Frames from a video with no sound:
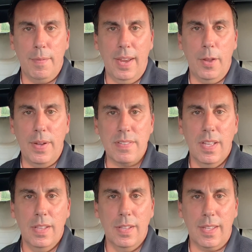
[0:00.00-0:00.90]
Anyways,
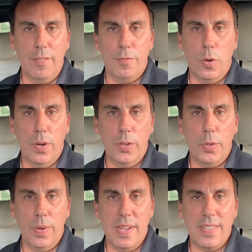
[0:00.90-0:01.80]
looking forward
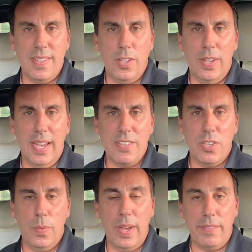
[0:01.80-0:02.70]
to seeing you guys
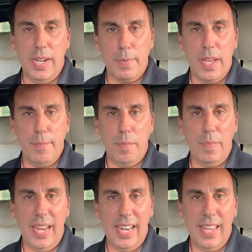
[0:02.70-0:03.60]
soon. We have an
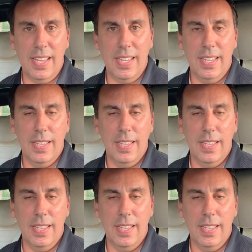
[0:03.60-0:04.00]
upcoming meeting,